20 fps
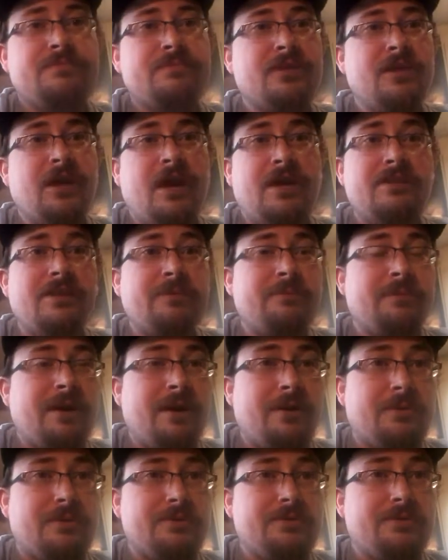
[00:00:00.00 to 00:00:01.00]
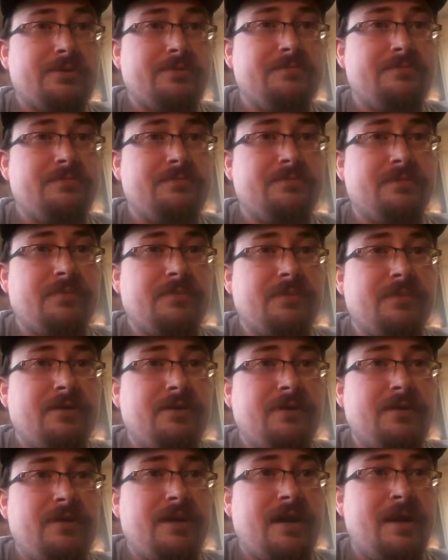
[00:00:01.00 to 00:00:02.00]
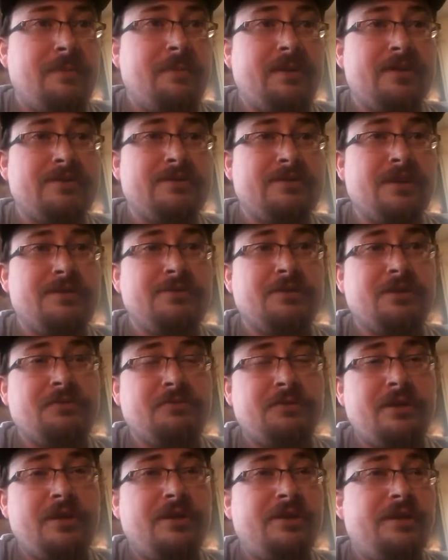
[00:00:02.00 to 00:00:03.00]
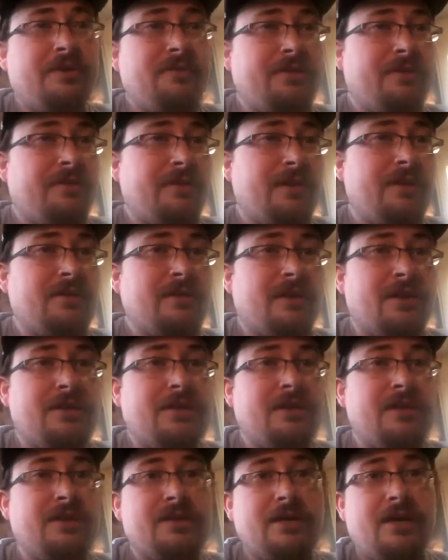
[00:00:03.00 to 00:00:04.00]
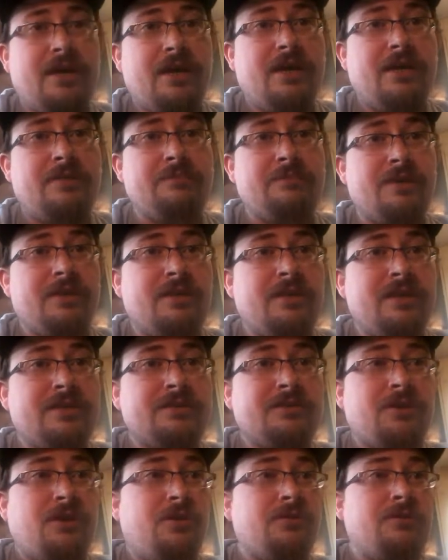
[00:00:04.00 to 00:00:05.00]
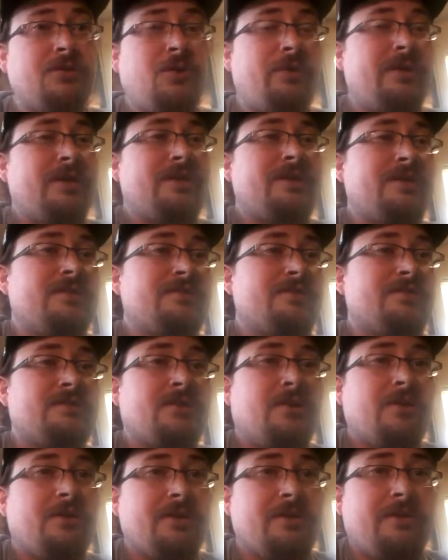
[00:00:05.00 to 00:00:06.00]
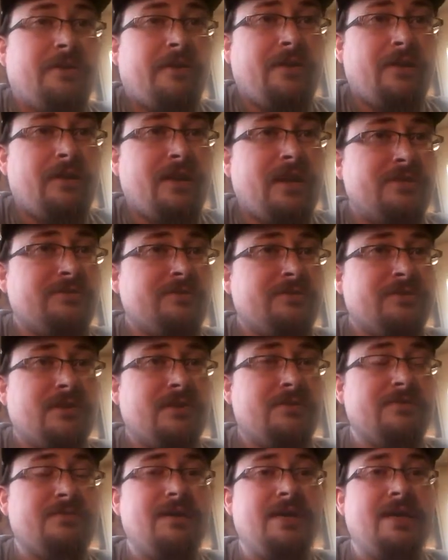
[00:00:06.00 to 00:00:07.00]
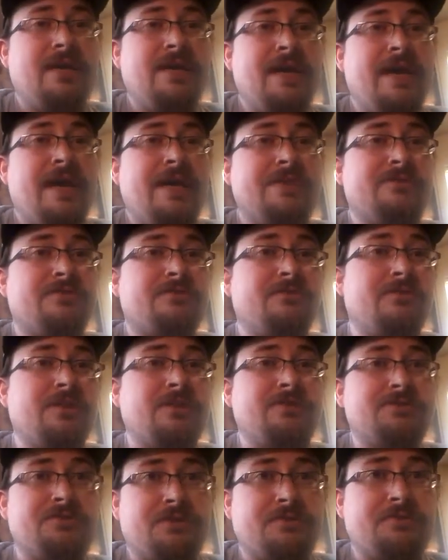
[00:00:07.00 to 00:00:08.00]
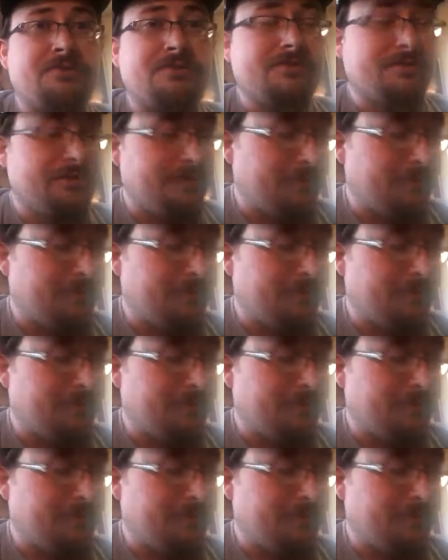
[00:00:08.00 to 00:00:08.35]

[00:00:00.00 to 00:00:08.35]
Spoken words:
godly powers. I mean, it says he created everything, da-da-da-da-da, but his all-knowingness and all of that stuff hasn't really surfaced.